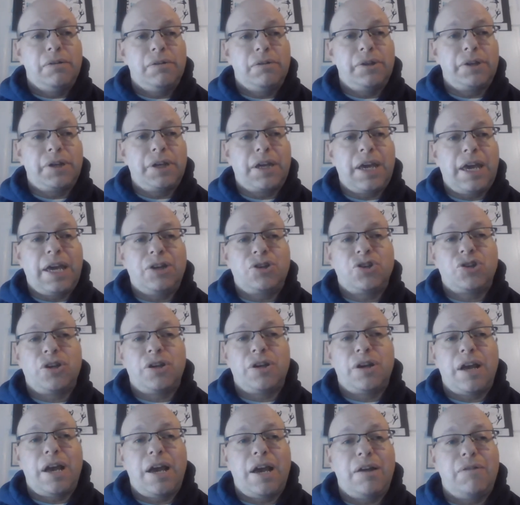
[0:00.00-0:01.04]

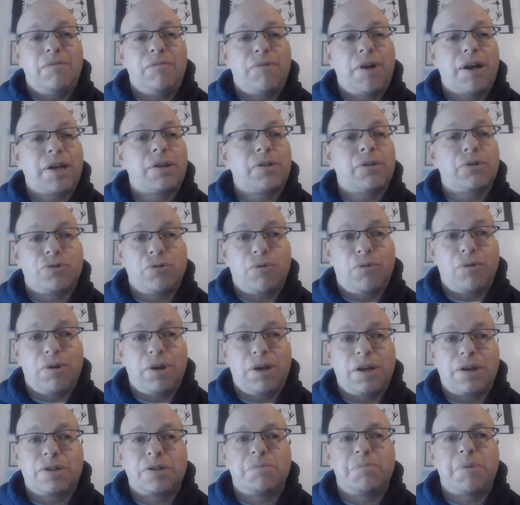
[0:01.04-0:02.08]
litigation and
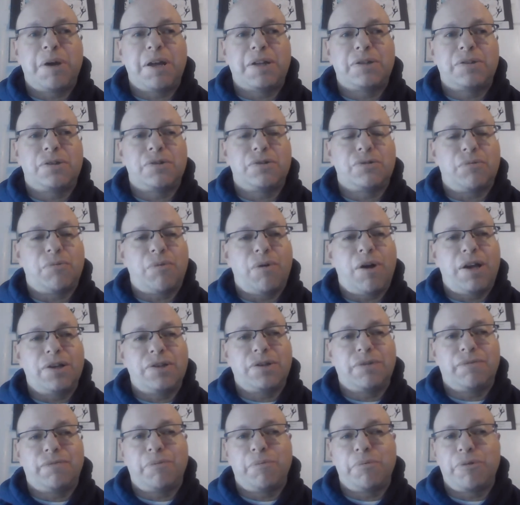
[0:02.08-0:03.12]
regulatory expenses
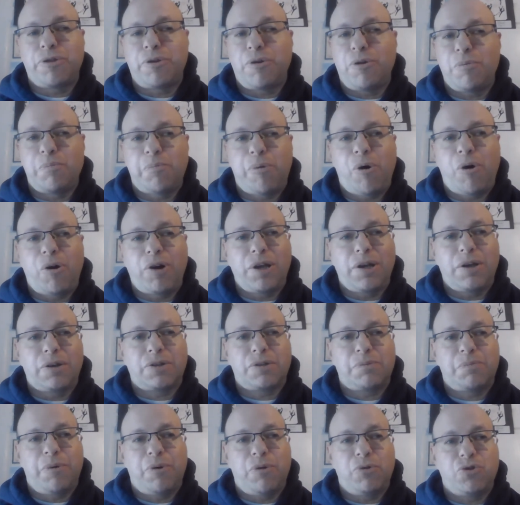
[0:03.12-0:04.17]
arising from third-party
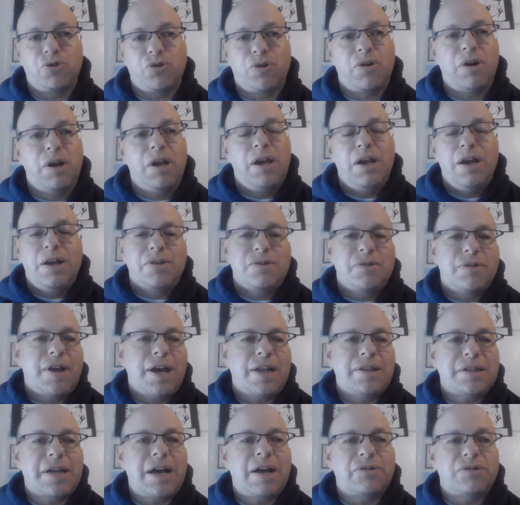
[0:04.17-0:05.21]
exposure. So
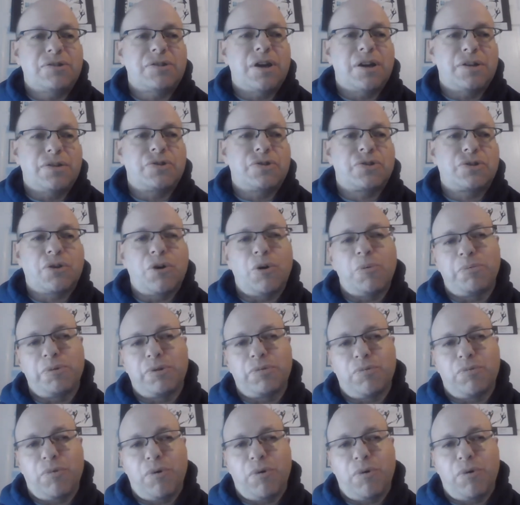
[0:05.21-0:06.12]
that's outside the scope of the